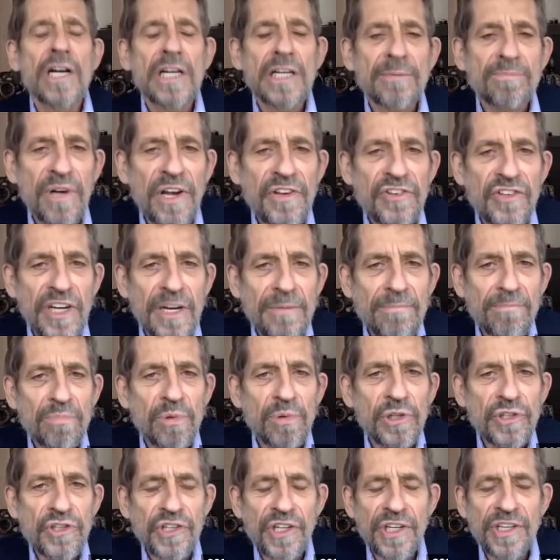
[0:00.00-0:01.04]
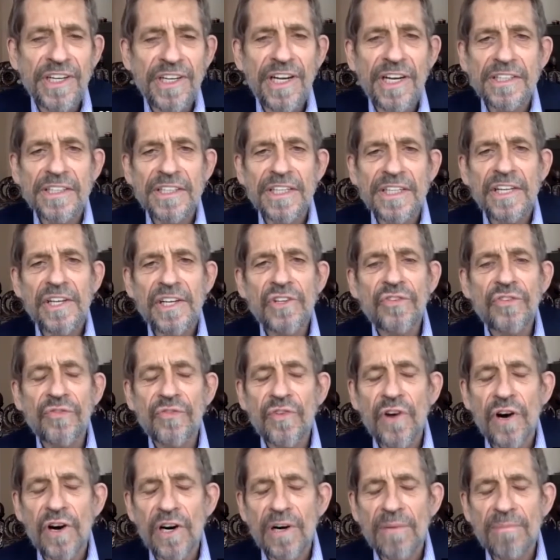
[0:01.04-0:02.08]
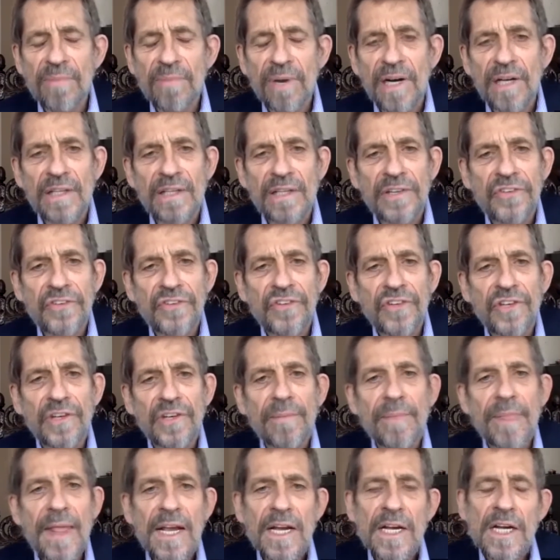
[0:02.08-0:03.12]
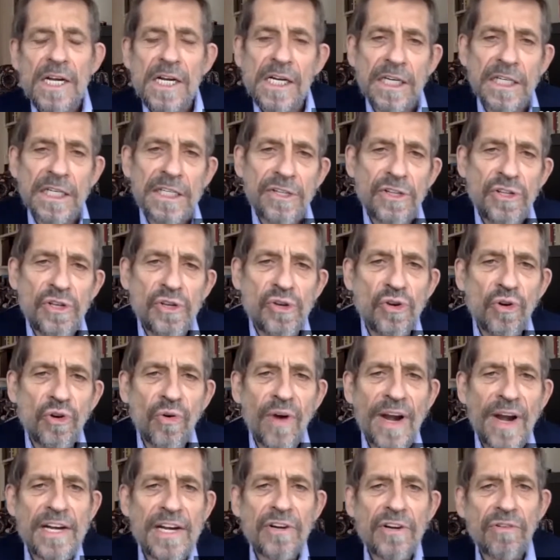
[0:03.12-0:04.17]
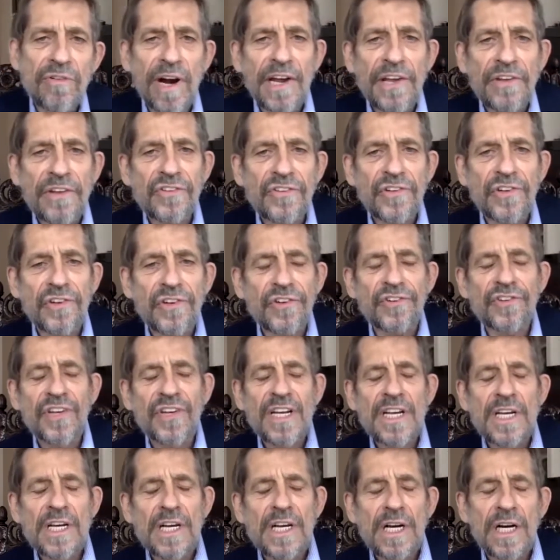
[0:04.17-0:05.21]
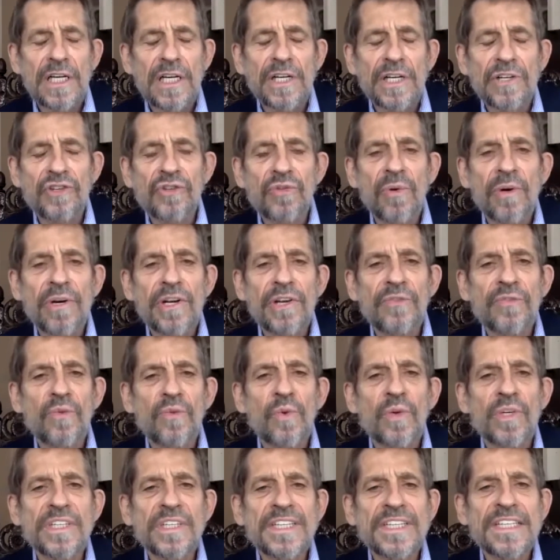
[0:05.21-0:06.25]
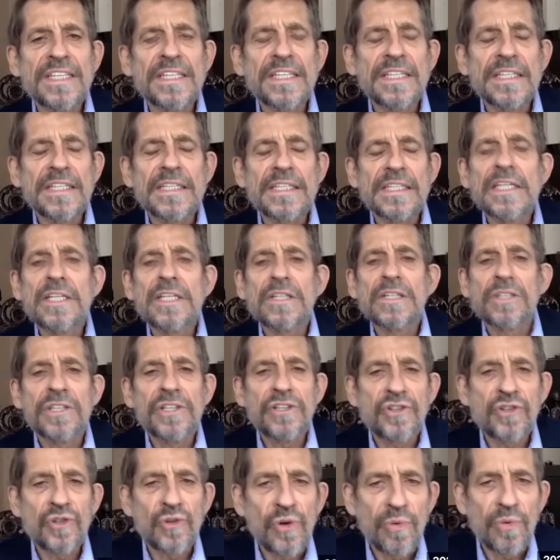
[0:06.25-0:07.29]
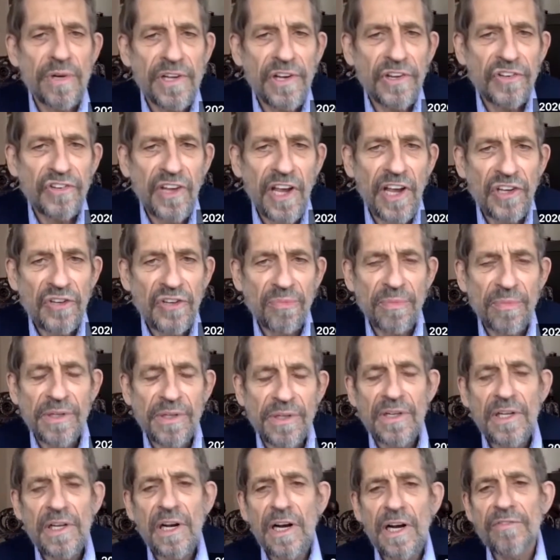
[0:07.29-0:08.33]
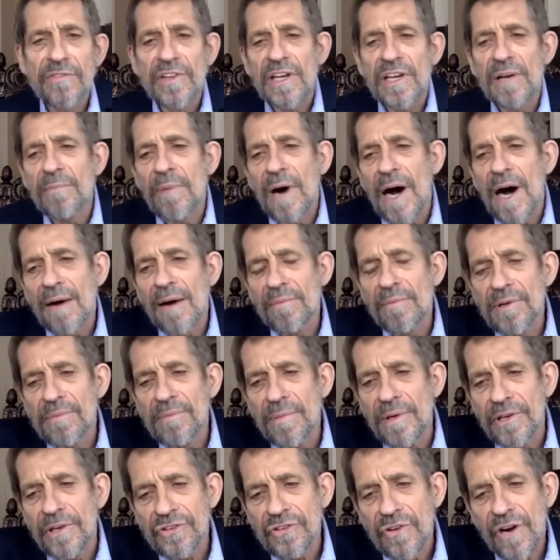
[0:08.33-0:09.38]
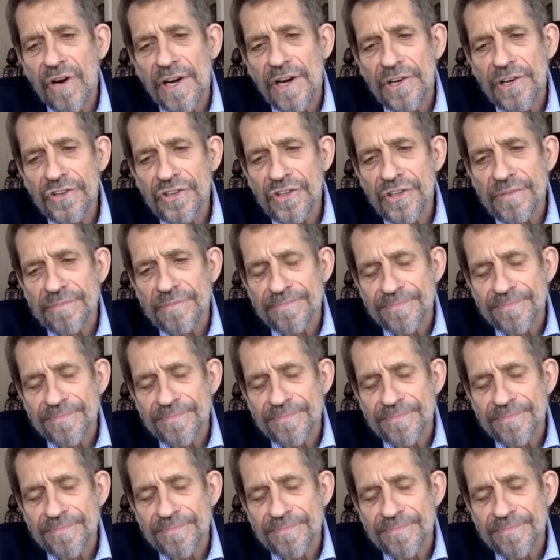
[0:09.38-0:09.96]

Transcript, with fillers: President Bush conducted his foreign policy. The Ukraine crisis in 2014 leads to a reassessment of the Obama administration.